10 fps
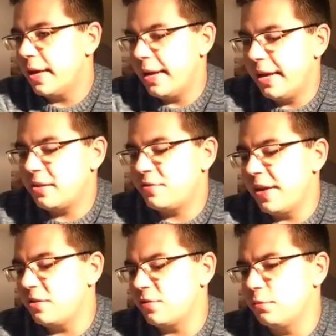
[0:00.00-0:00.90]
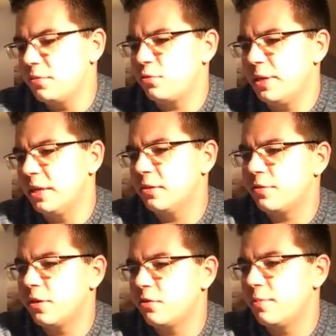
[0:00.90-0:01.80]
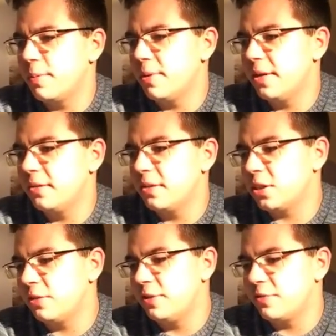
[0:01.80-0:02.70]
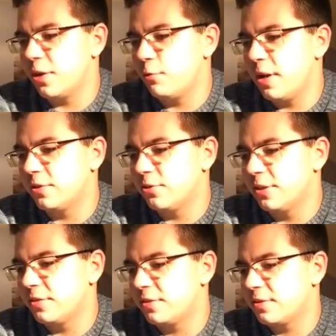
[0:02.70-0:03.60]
Alex White is from Sweden, as far as I remember, and this actually fits very well to his.